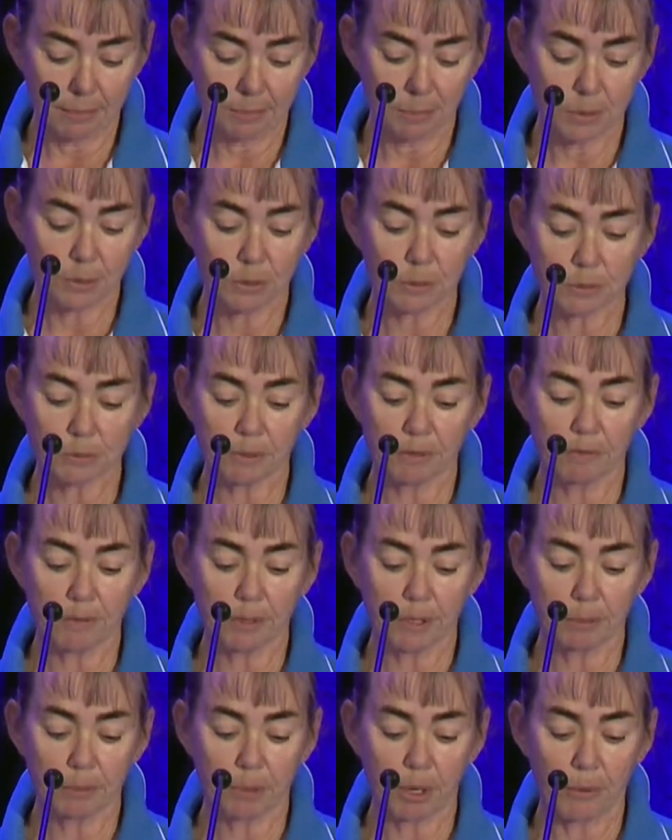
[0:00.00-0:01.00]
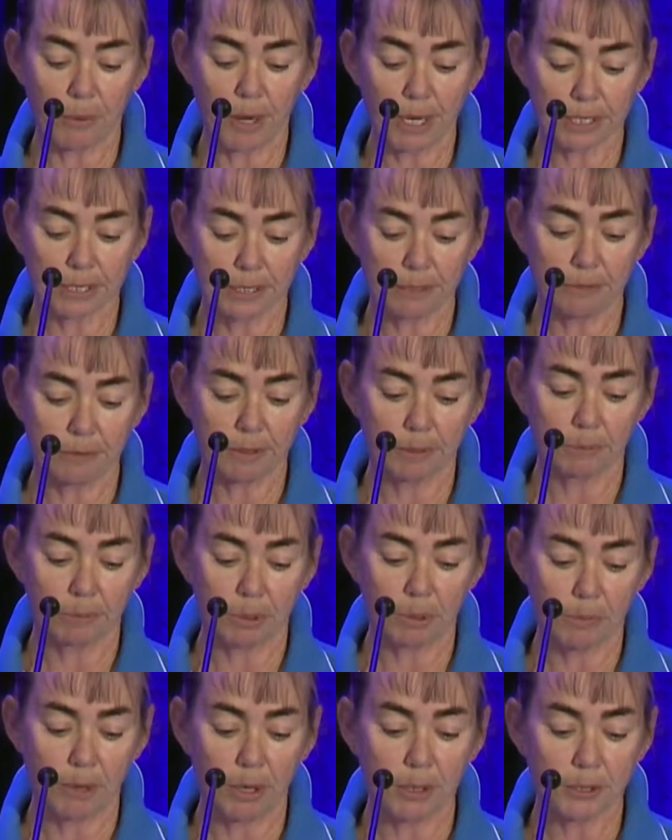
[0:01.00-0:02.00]
because we're fairly proactive in
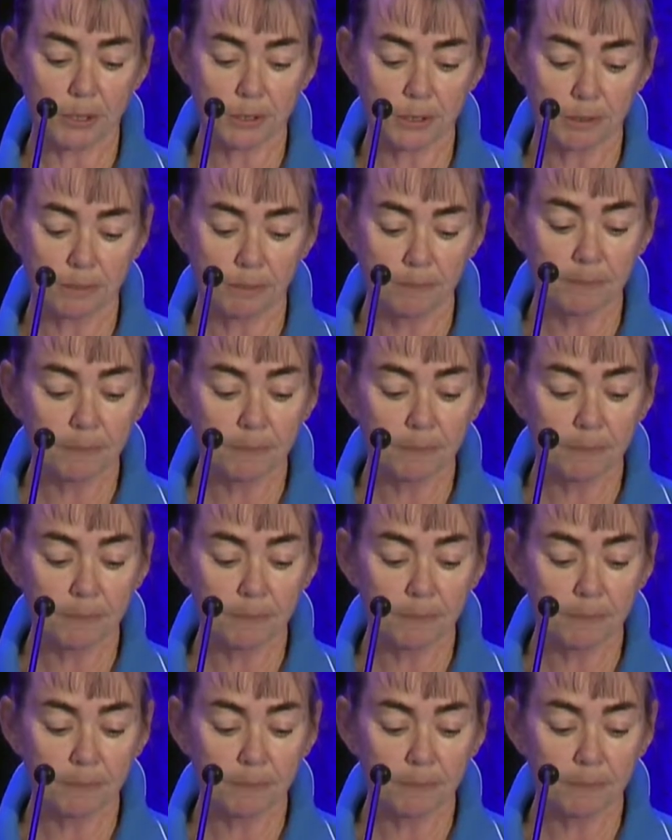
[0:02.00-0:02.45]
promoting them.